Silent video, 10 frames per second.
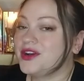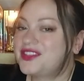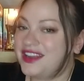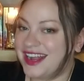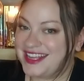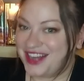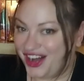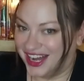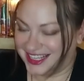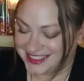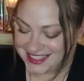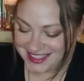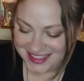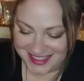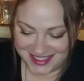book that I
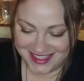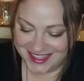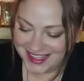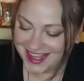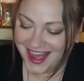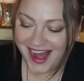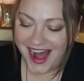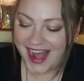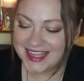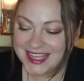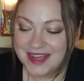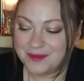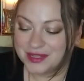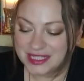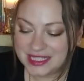got, I
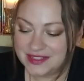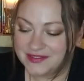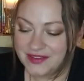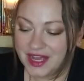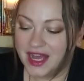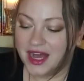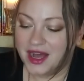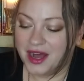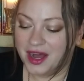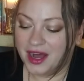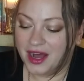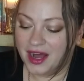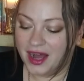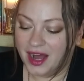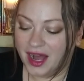can't believe
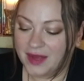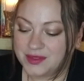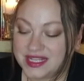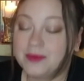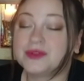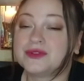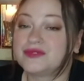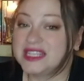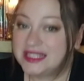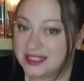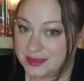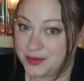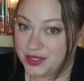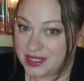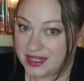I was able to read this
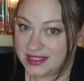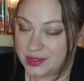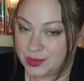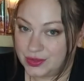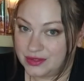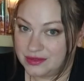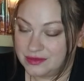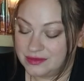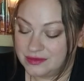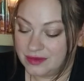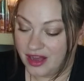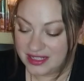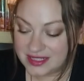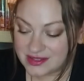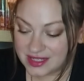book in high school.
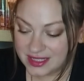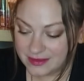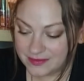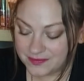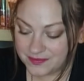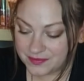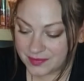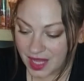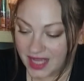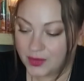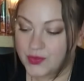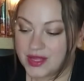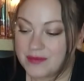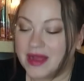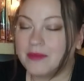Honestly, I don't
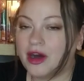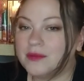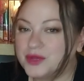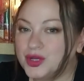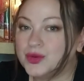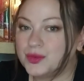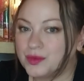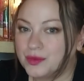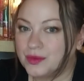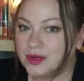think my mom knew